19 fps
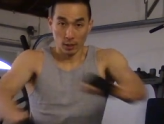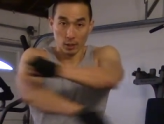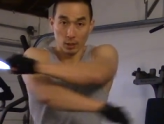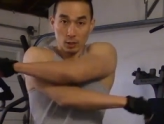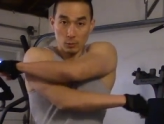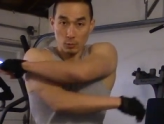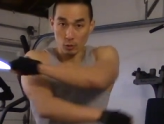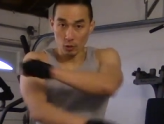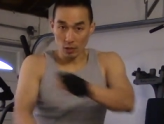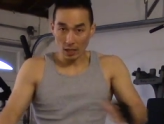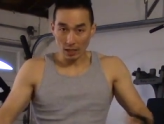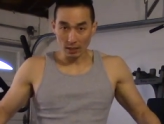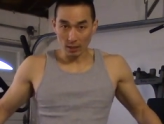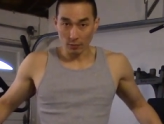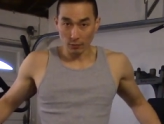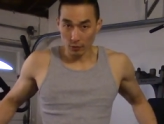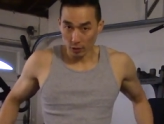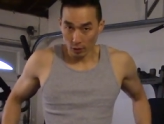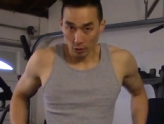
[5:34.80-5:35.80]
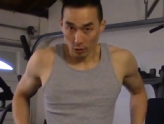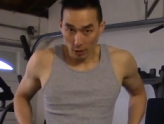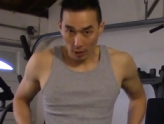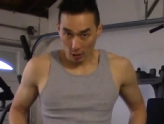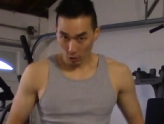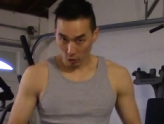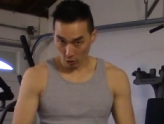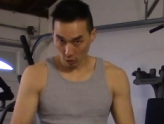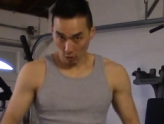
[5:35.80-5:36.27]
Because when you're deadlifting, you're
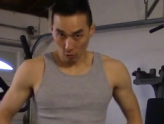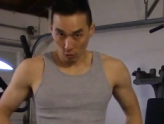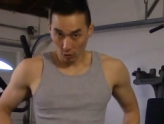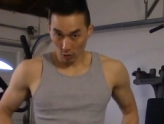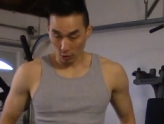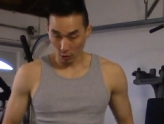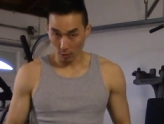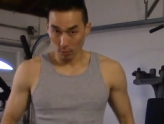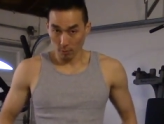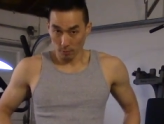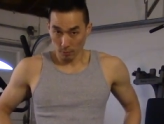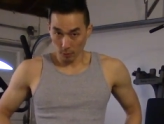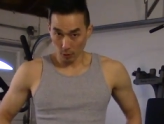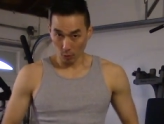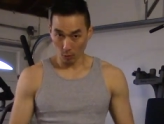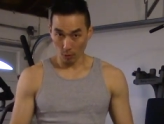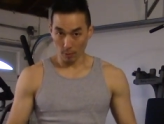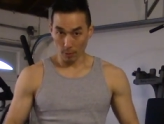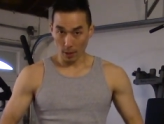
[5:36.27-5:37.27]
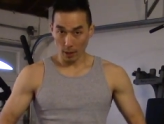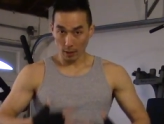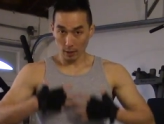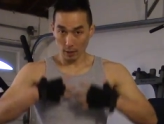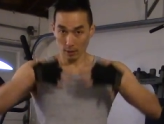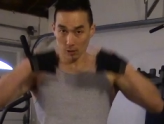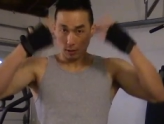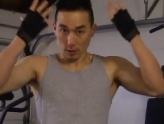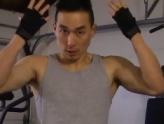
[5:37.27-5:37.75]
not just using your lower body.
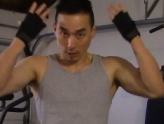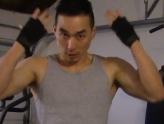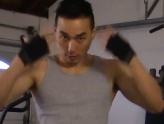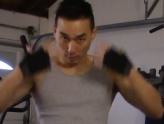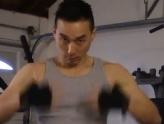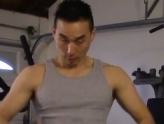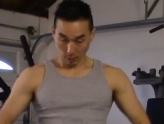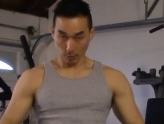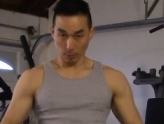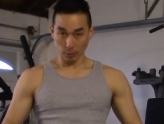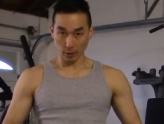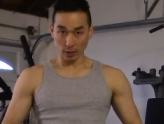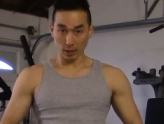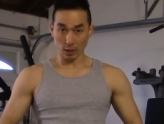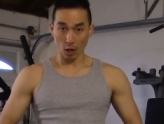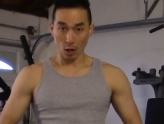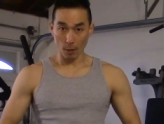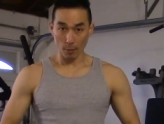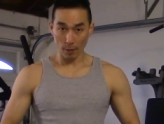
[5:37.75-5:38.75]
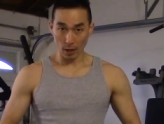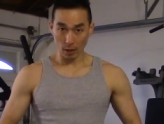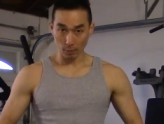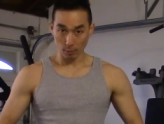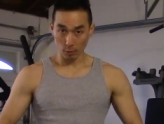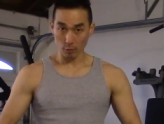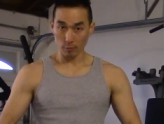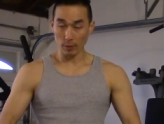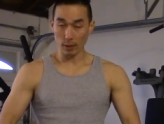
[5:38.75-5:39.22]
It's a complete
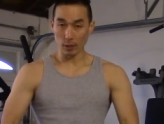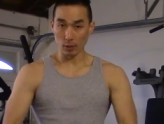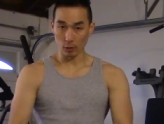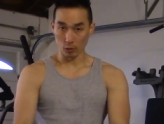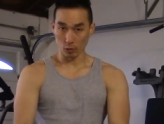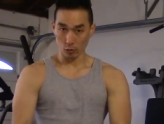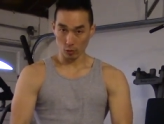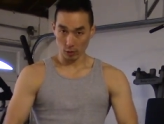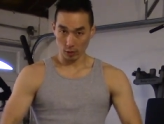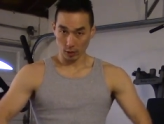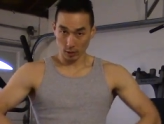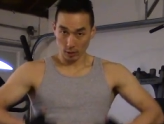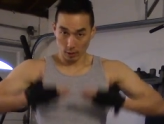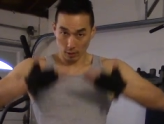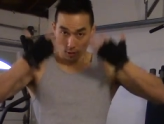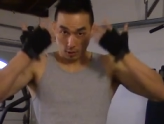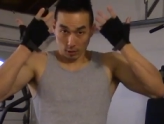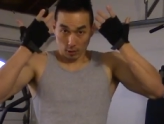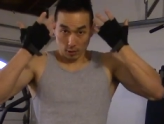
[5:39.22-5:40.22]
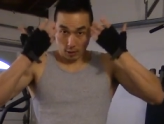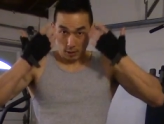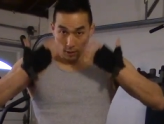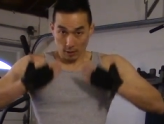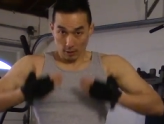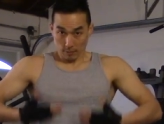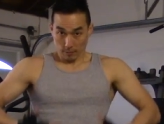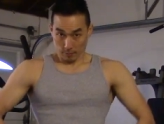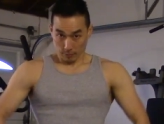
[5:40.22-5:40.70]
compound movement. You're using
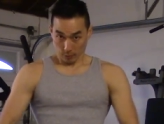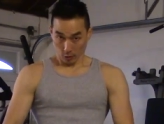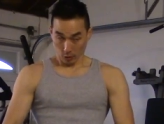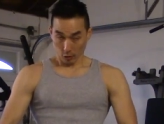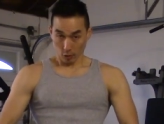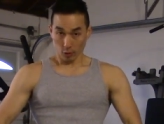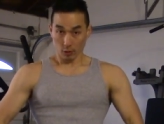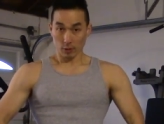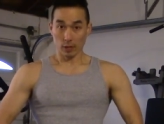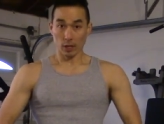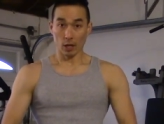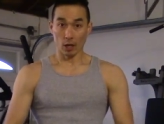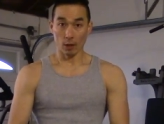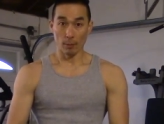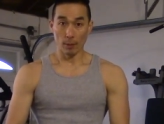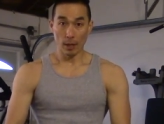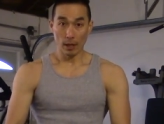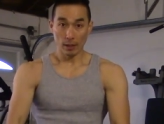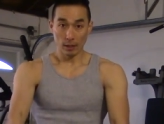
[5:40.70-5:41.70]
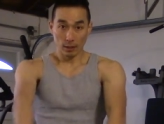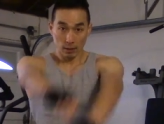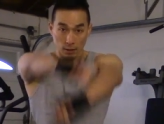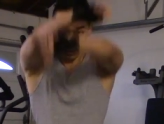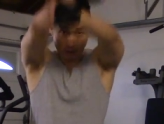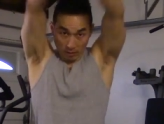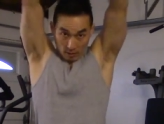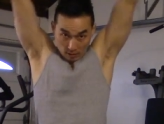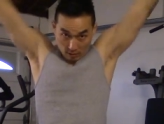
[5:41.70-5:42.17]
your entire
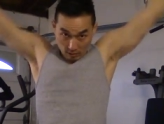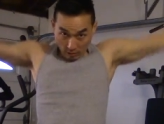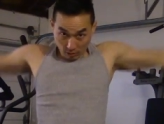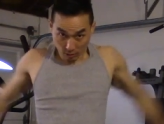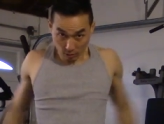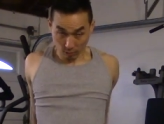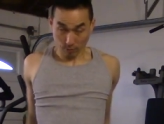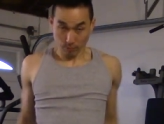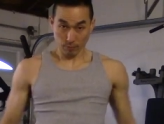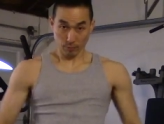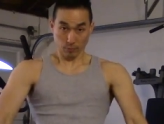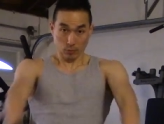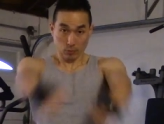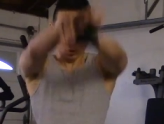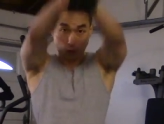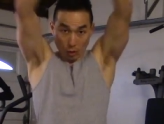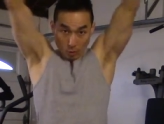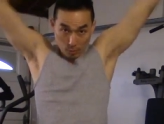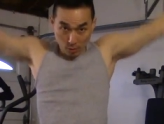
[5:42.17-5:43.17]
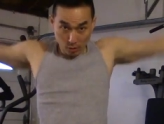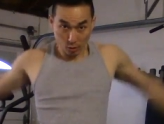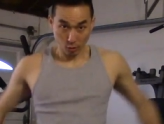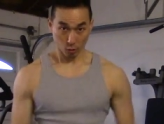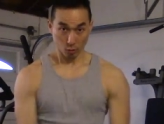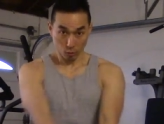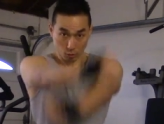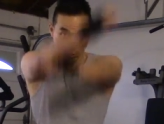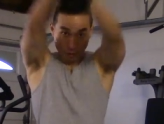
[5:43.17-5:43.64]
body. Little arm
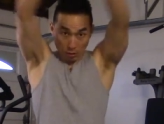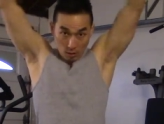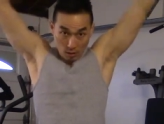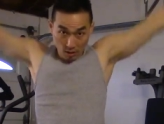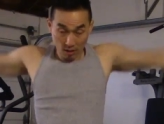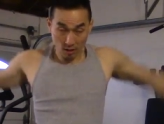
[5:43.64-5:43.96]
circle.